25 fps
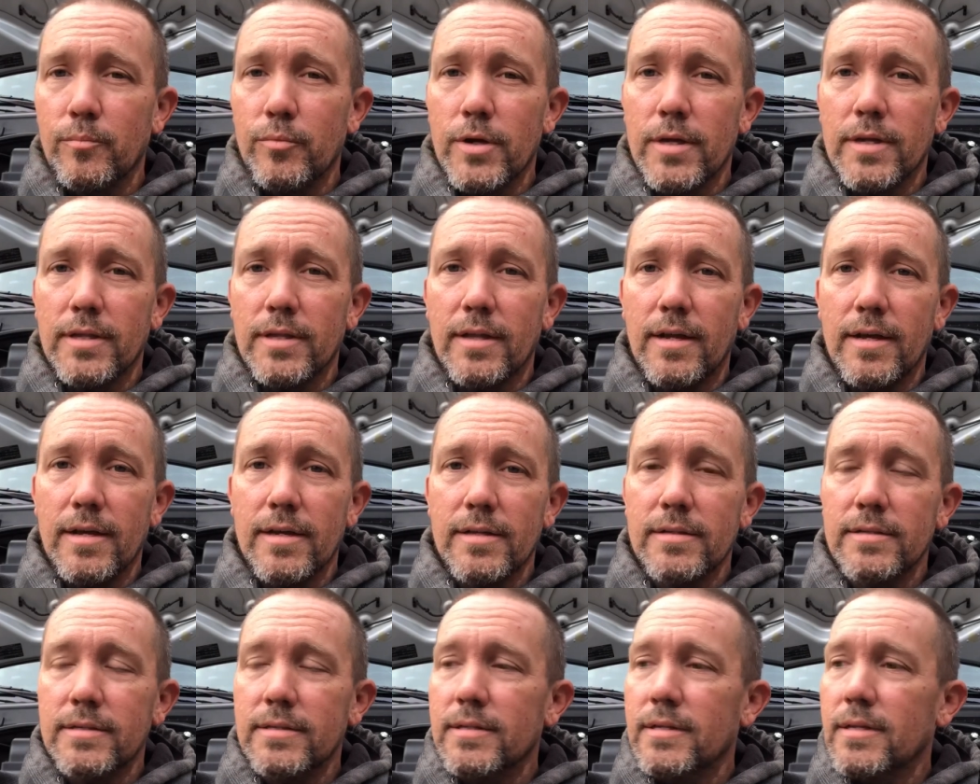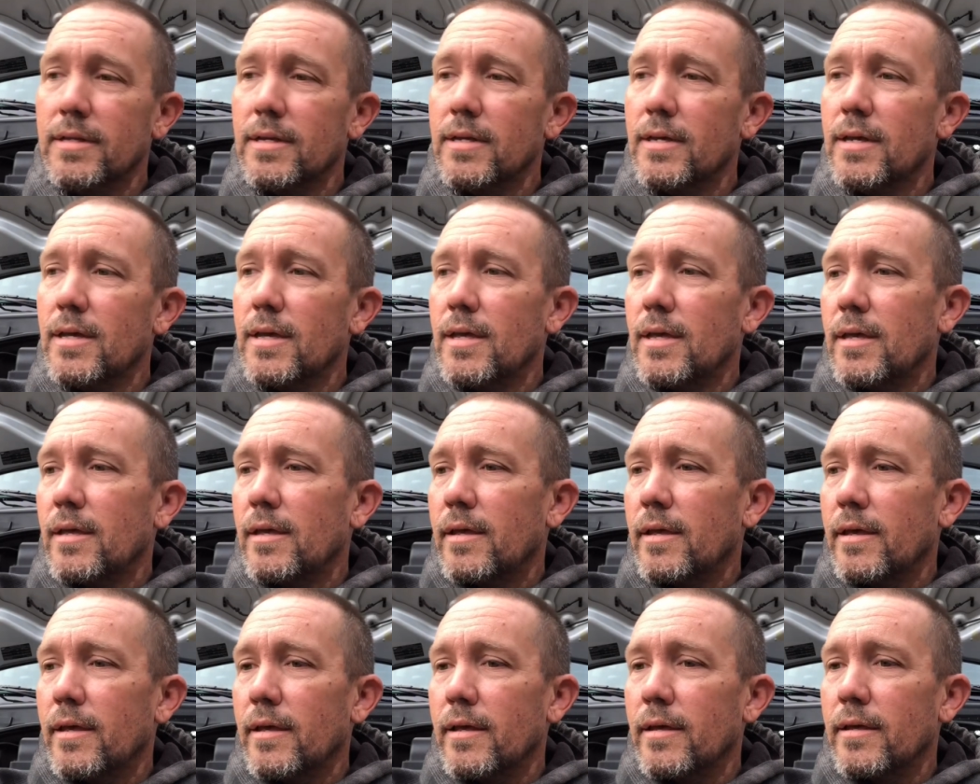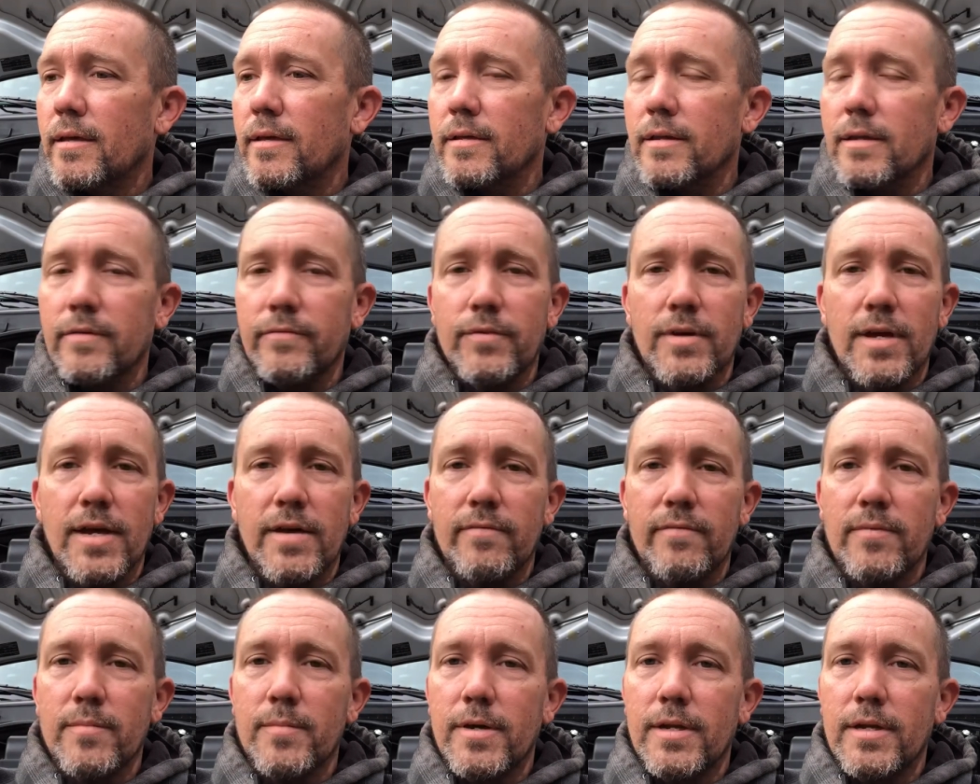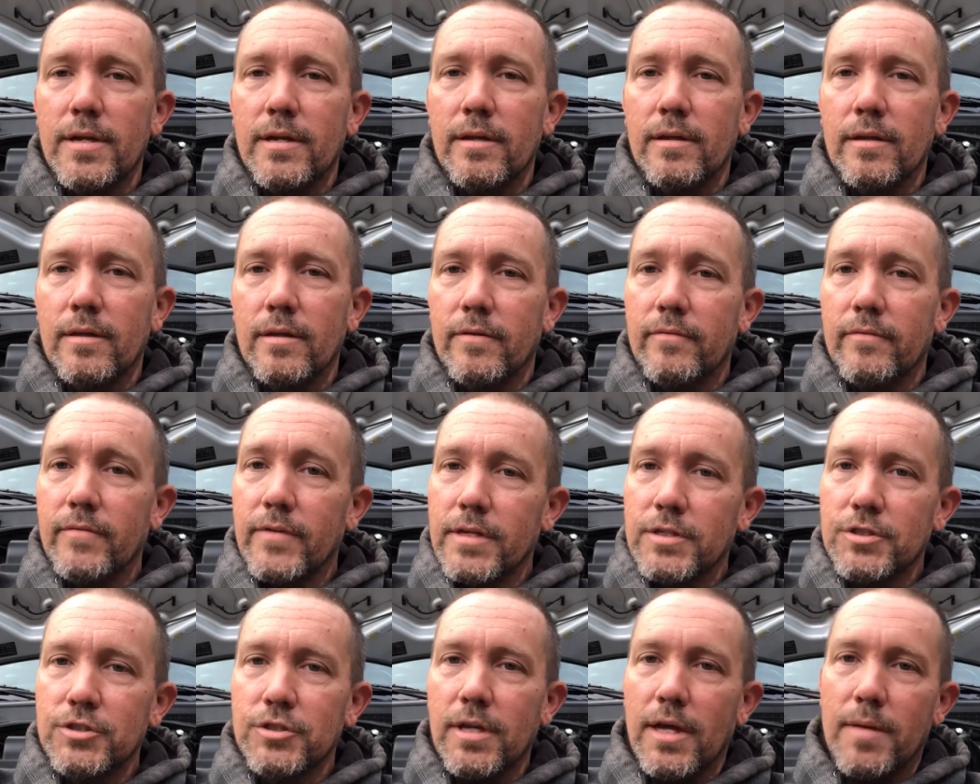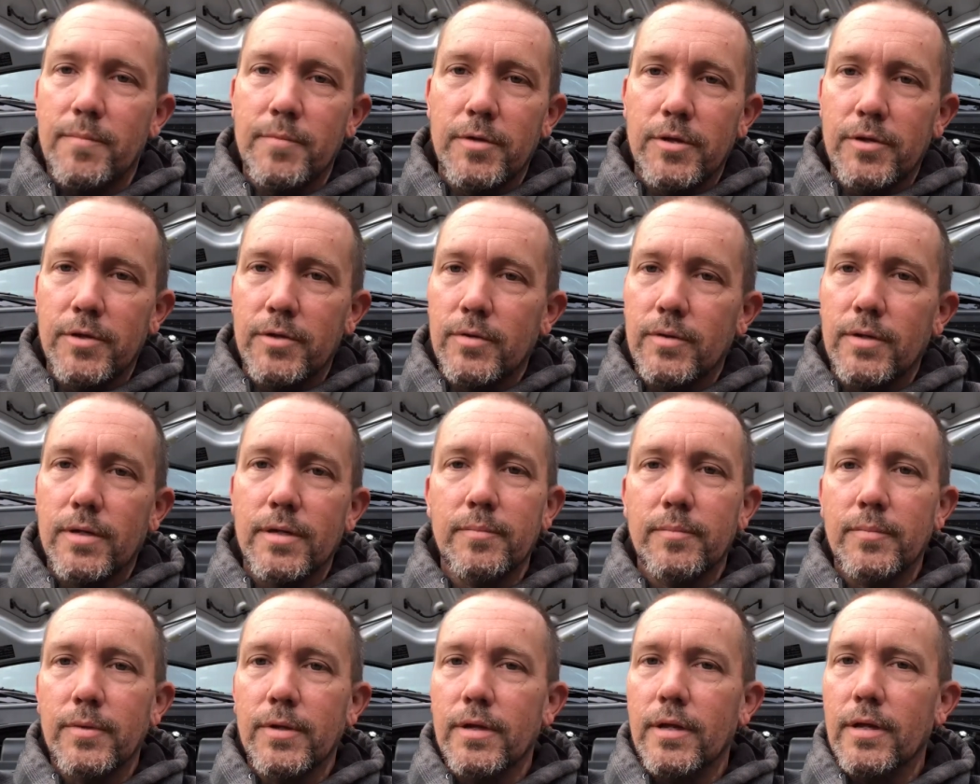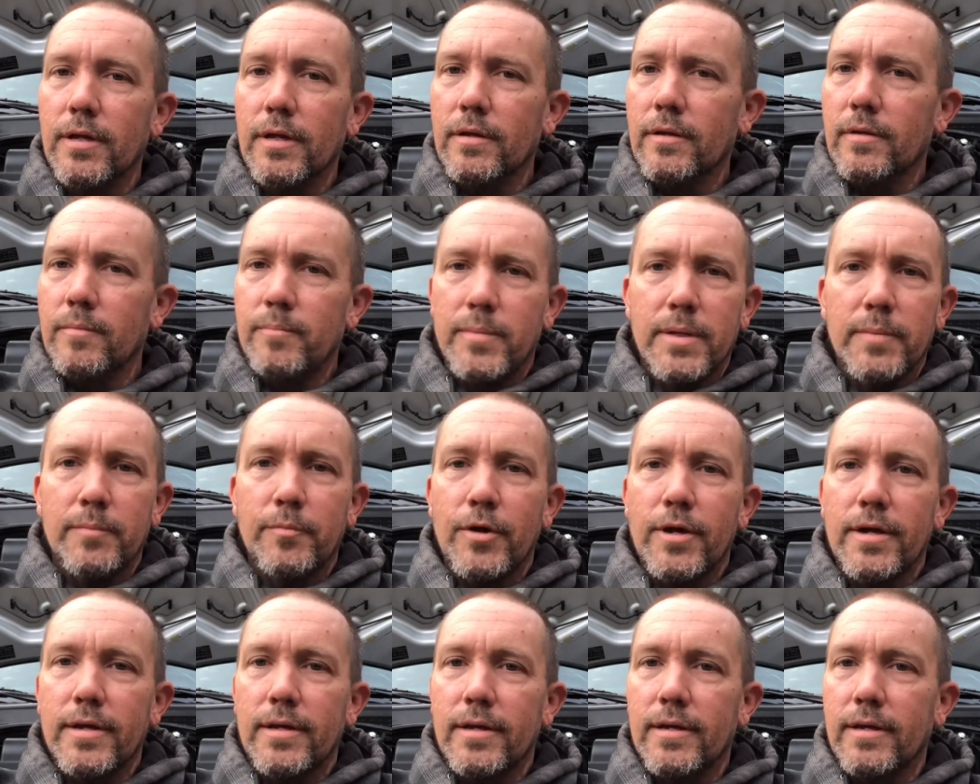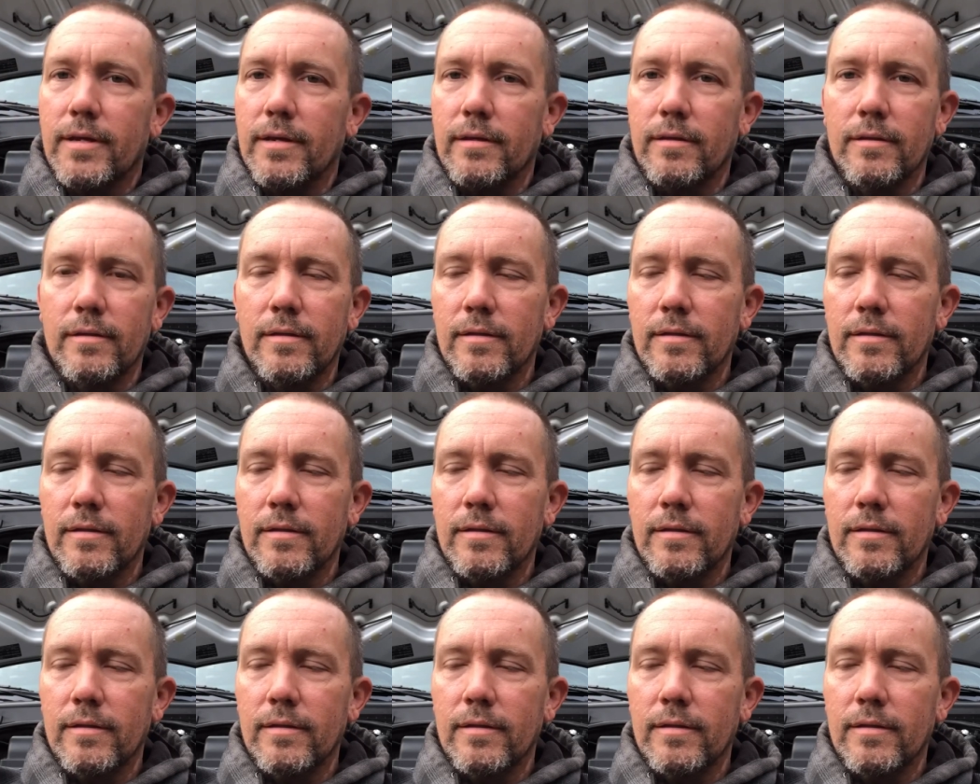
brake lines, and if you have the money, eventually I'm going to do it. But a big brake kit.